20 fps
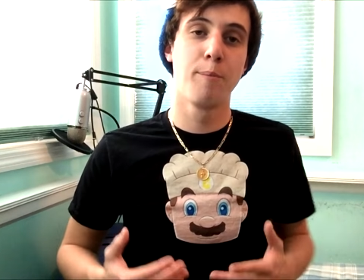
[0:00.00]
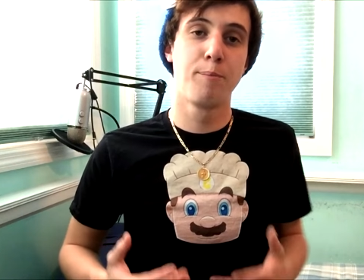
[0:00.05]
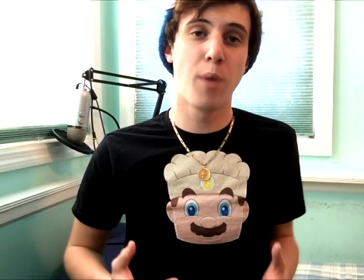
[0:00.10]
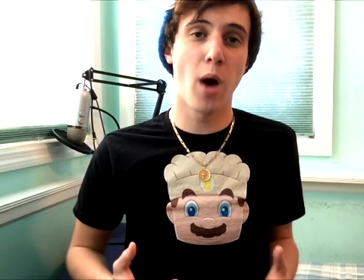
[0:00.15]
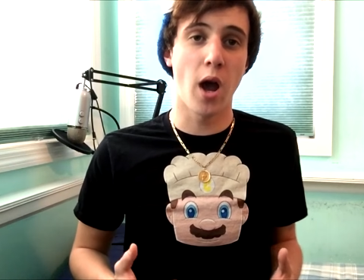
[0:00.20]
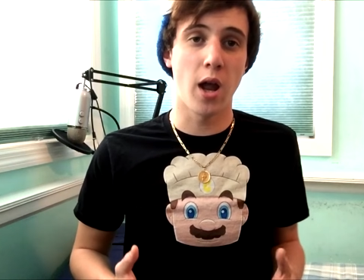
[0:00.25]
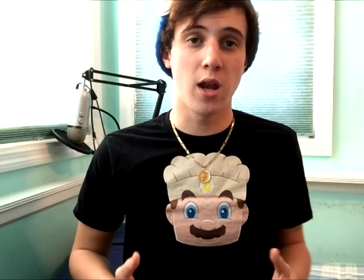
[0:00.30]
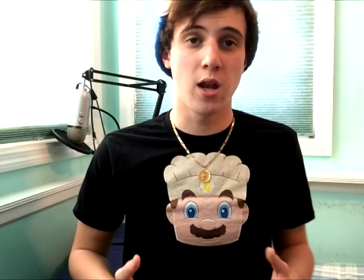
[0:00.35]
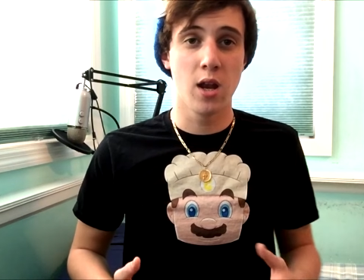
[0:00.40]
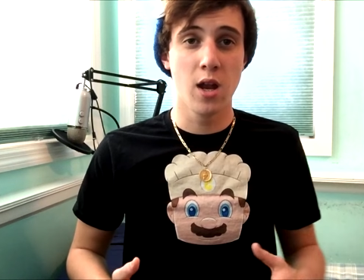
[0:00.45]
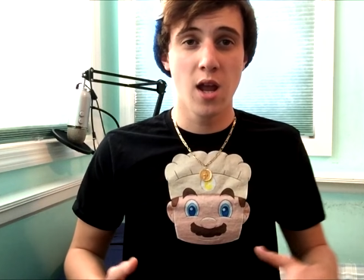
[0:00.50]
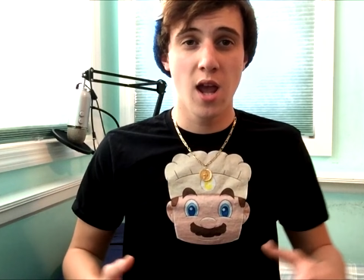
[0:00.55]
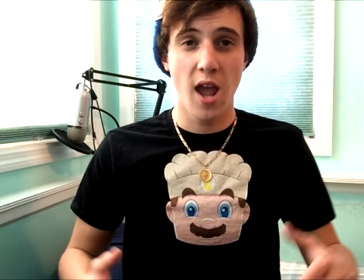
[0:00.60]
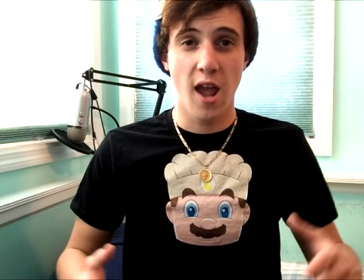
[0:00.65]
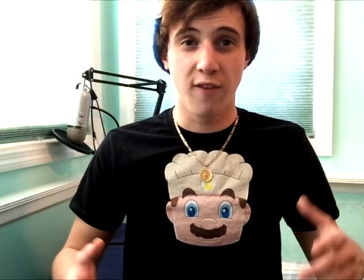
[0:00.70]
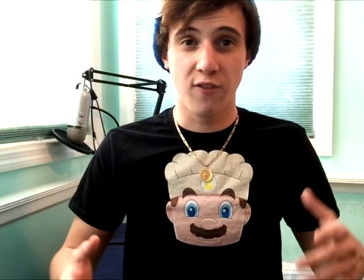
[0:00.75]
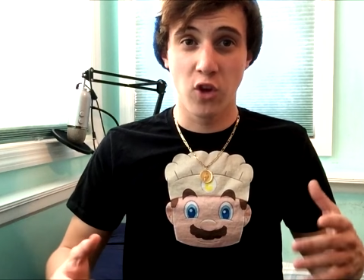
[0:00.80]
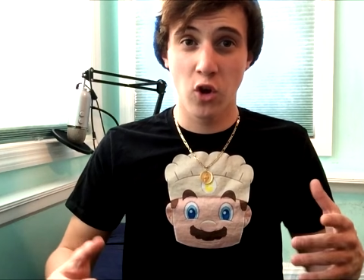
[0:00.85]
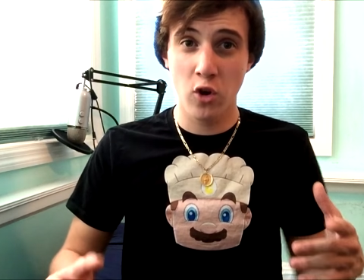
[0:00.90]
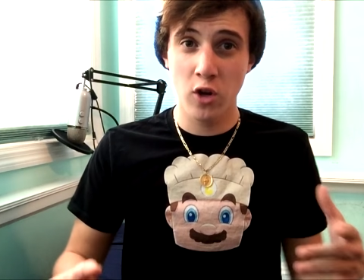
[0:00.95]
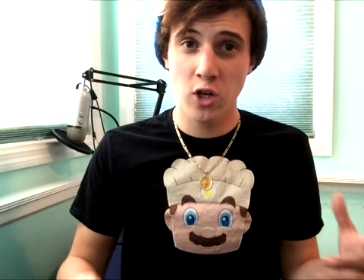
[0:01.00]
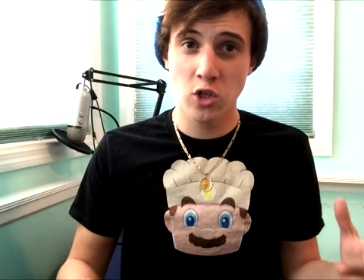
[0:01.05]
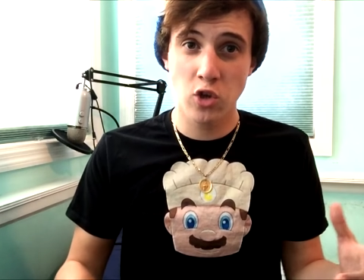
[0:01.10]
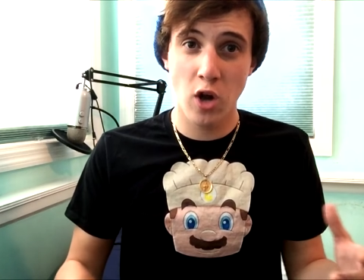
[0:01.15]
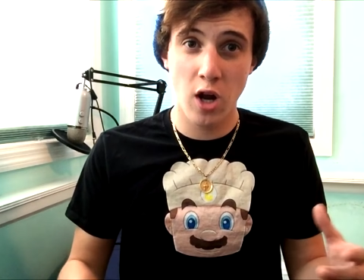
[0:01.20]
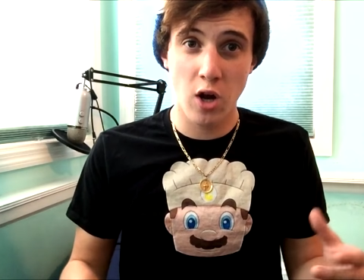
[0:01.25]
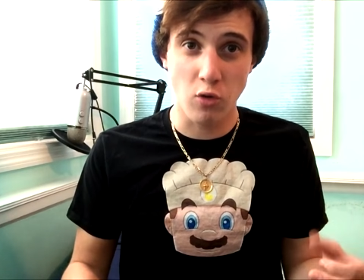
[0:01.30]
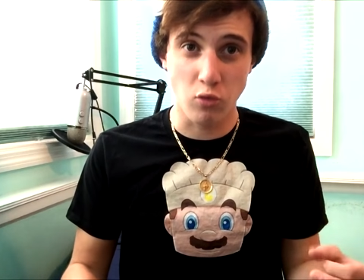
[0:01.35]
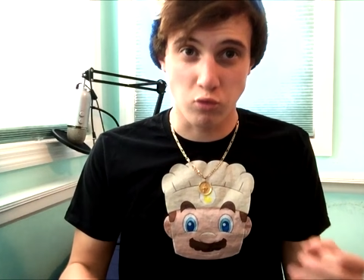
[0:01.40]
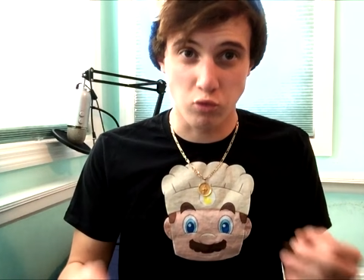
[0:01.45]
But if you're going to
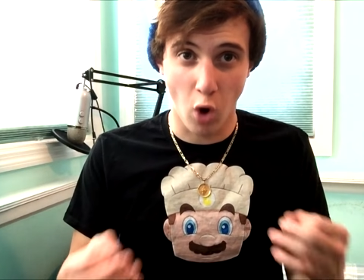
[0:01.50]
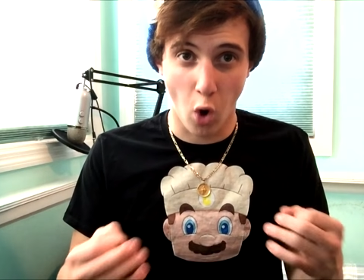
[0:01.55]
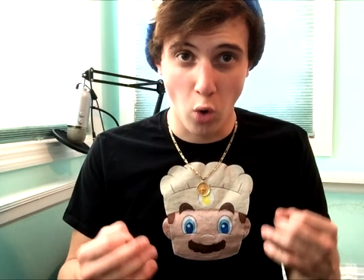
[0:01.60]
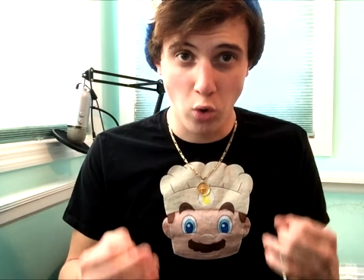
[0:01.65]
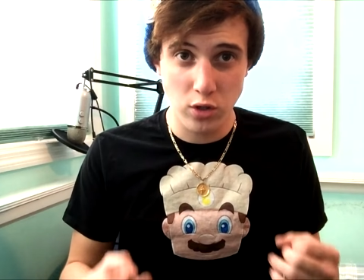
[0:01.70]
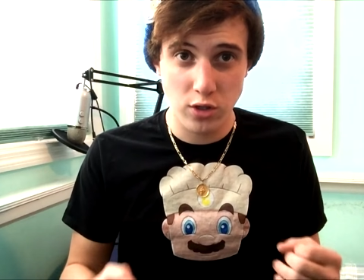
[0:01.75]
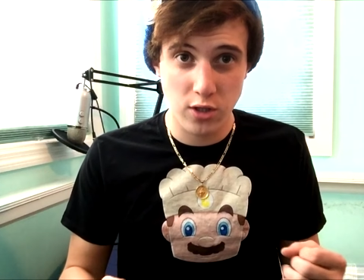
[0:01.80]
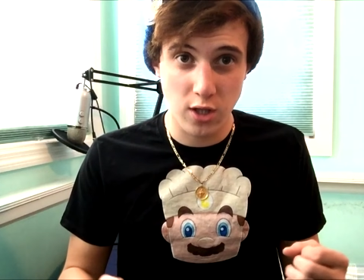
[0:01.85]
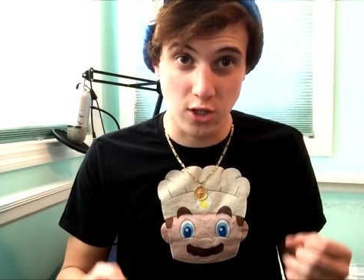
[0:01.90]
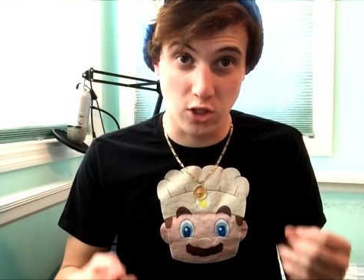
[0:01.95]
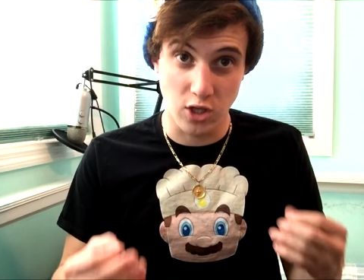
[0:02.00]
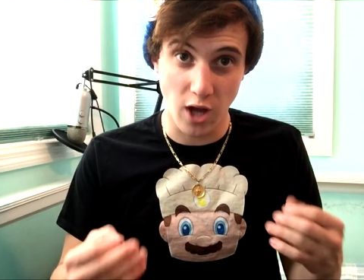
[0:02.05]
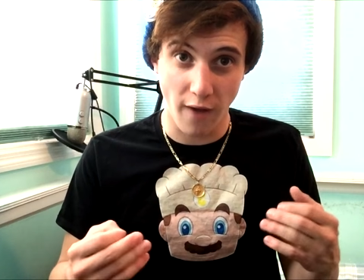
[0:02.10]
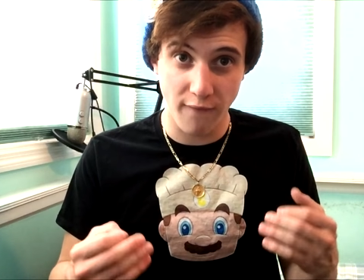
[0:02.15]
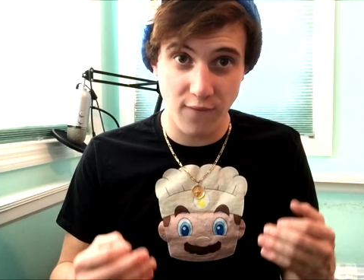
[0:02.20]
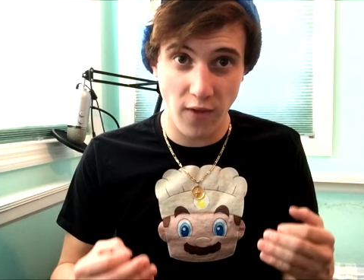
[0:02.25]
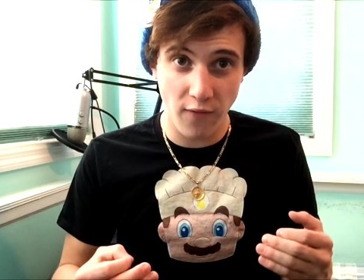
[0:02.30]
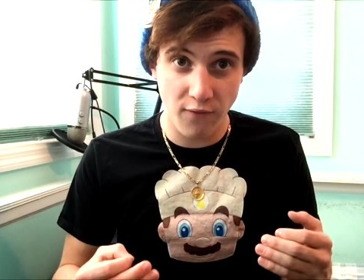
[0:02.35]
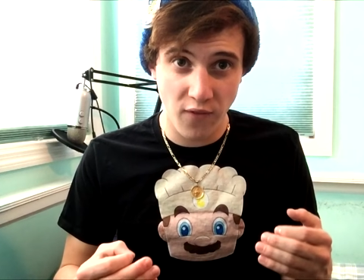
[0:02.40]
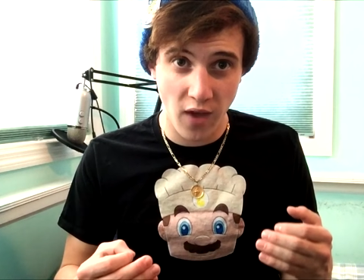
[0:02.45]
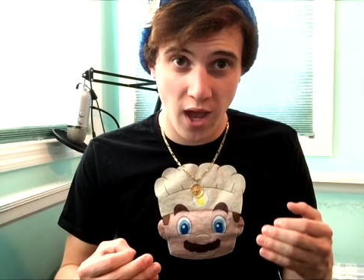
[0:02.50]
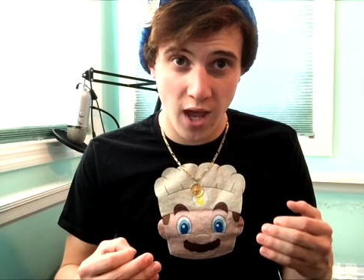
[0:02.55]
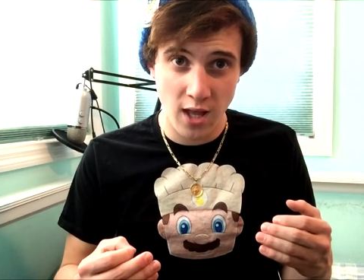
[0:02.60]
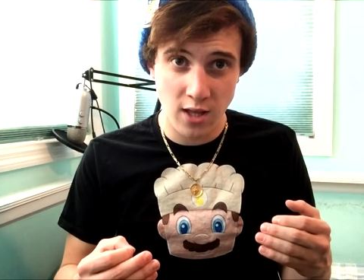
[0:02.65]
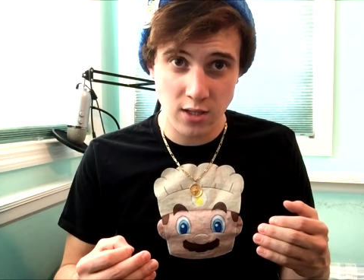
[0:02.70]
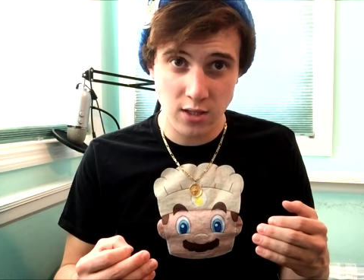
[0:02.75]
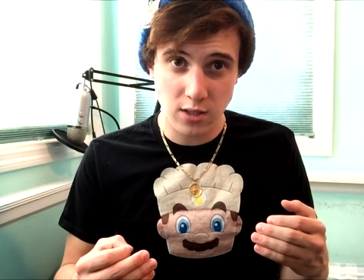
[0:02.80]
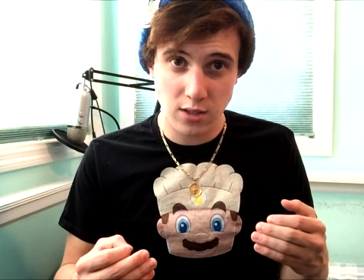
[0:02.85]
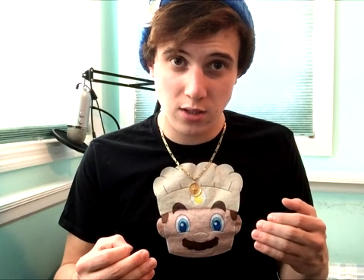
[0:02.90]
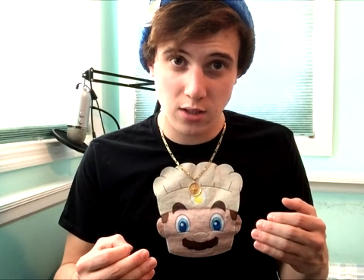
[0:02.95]
try to roast the Jeffy
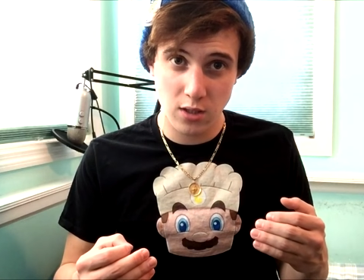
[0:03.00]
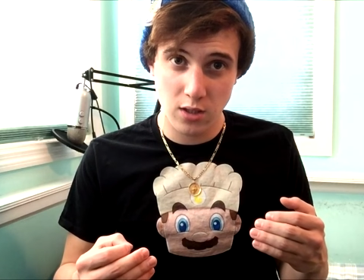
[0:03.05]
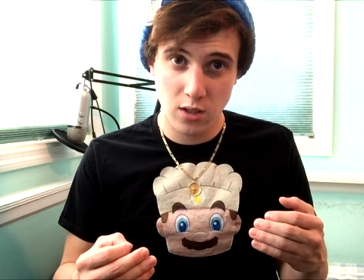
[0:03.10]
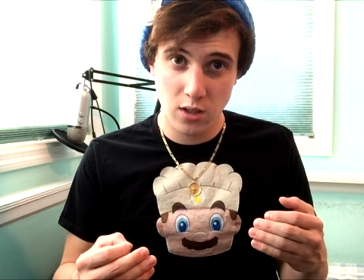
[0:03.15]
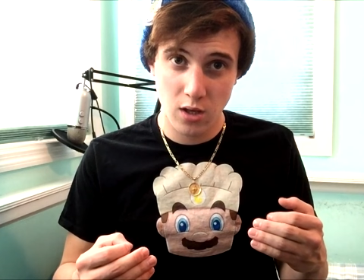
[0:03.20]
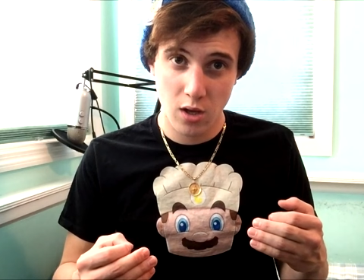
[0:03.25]
fans,